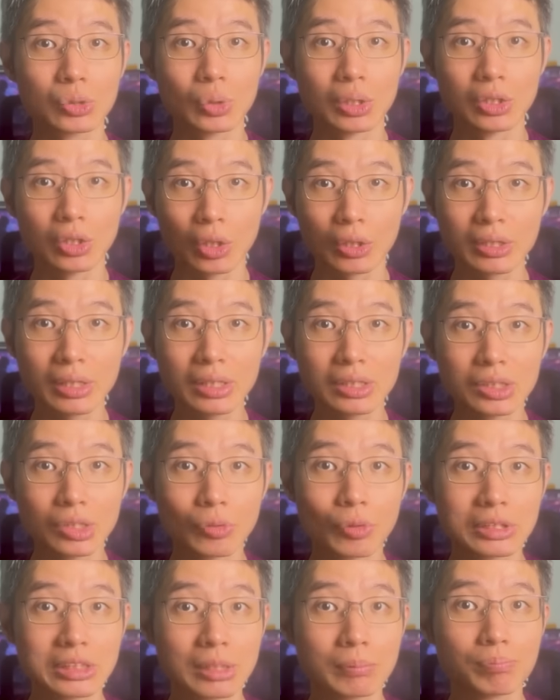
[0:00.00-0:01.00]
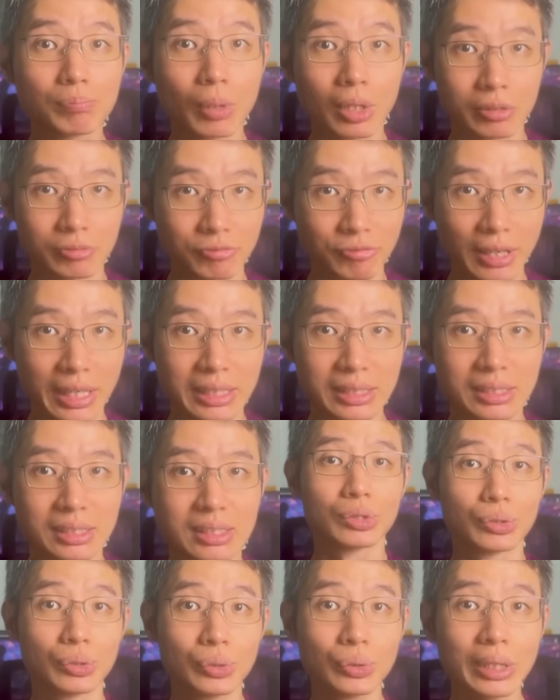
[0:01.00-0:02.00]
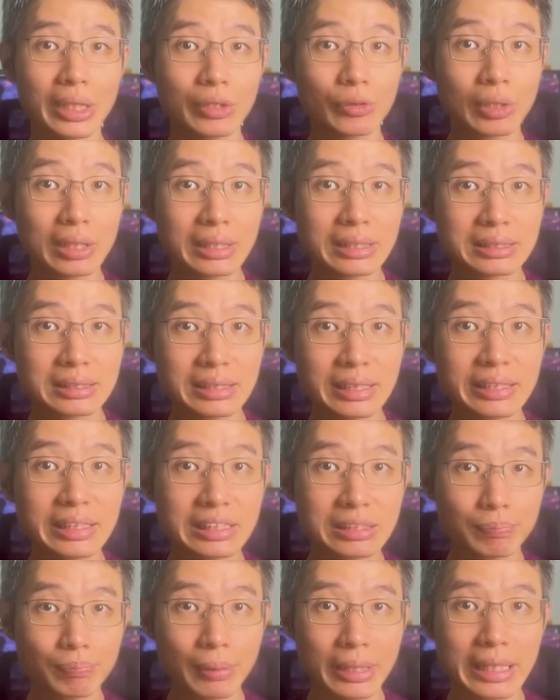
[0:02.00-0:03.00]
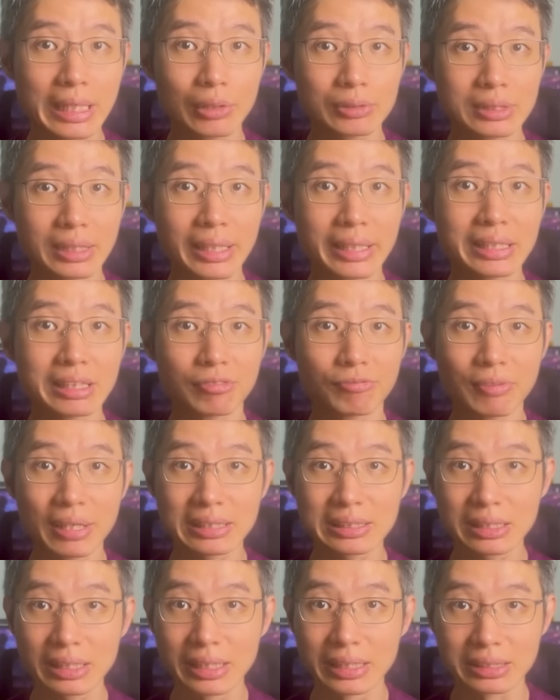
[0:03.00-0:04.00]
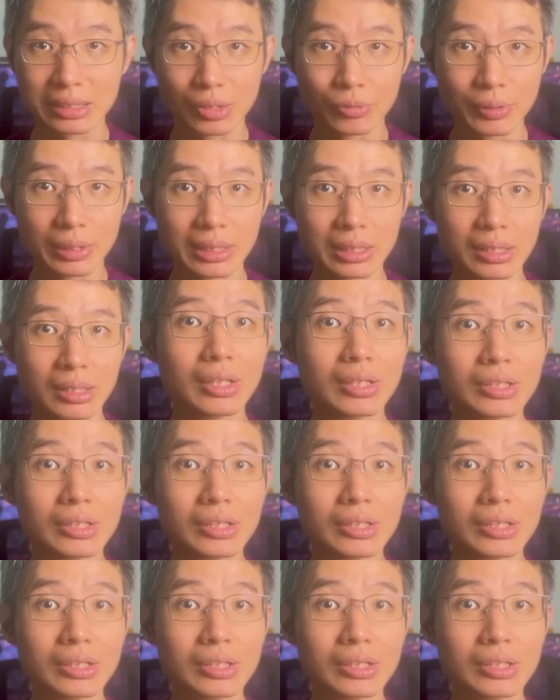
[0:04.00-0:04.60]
to a longer duration bond fund. You can really see this play out in the fund's history.